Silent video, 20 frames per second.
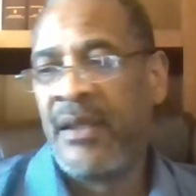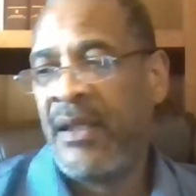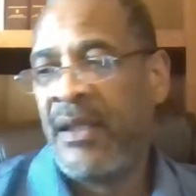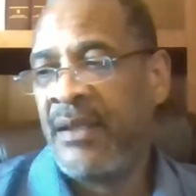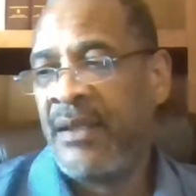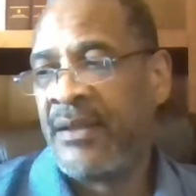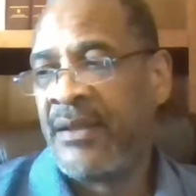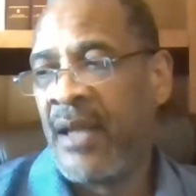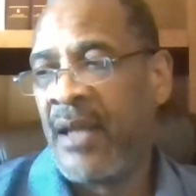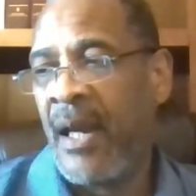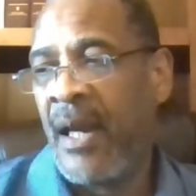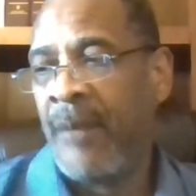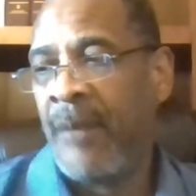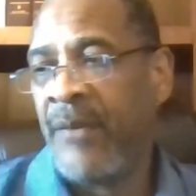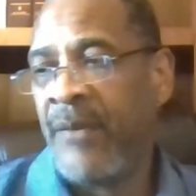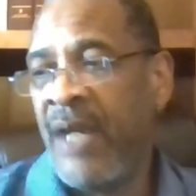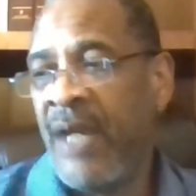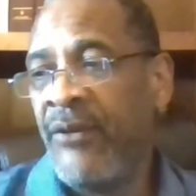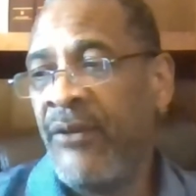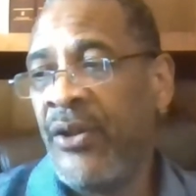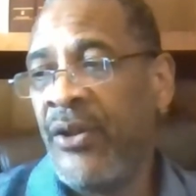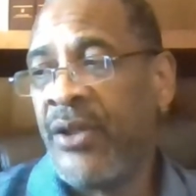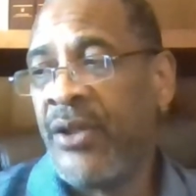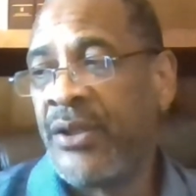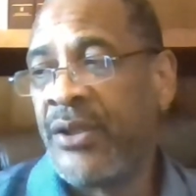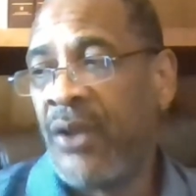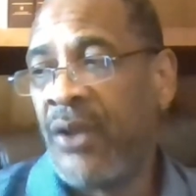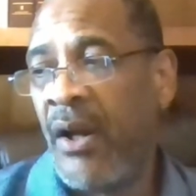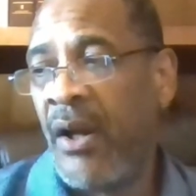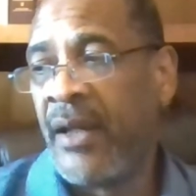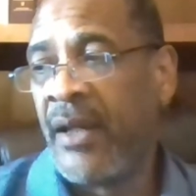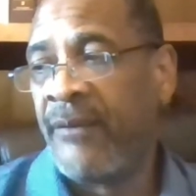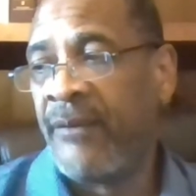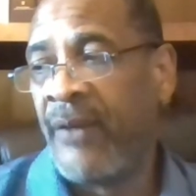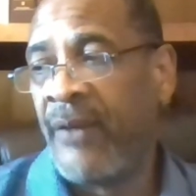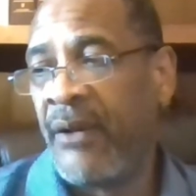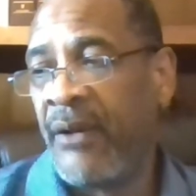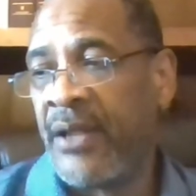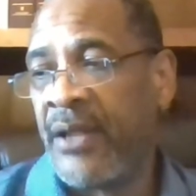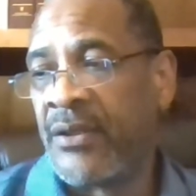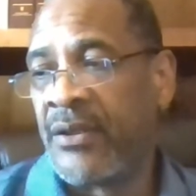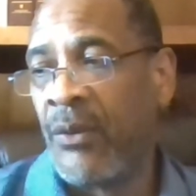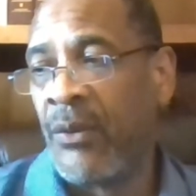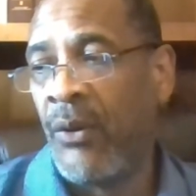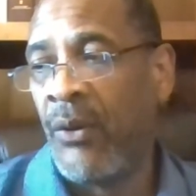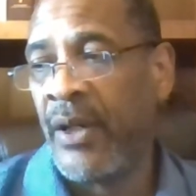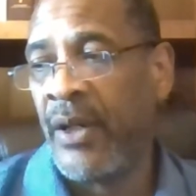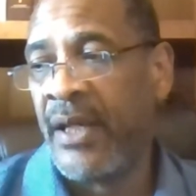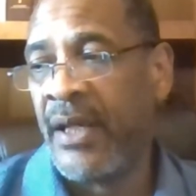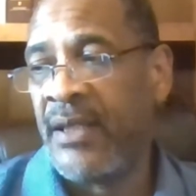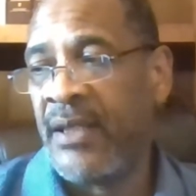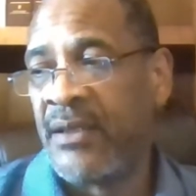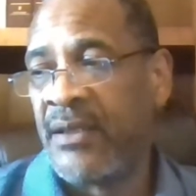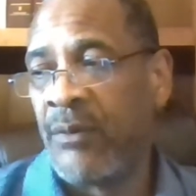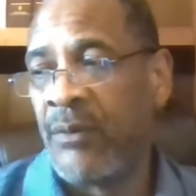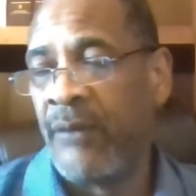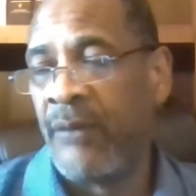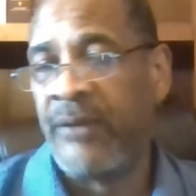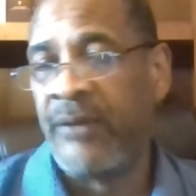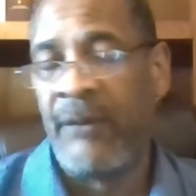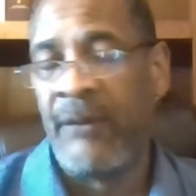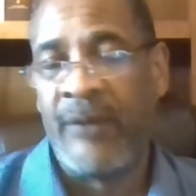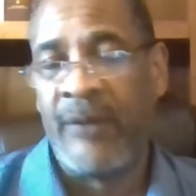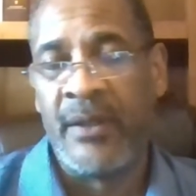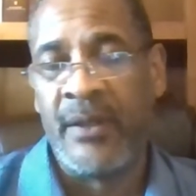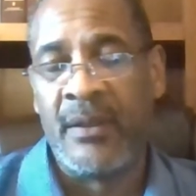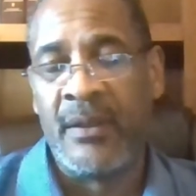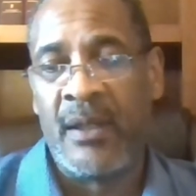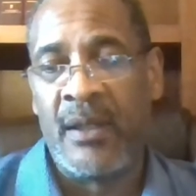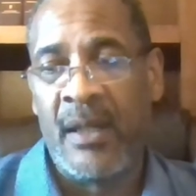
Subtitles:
even though you can target various organs with different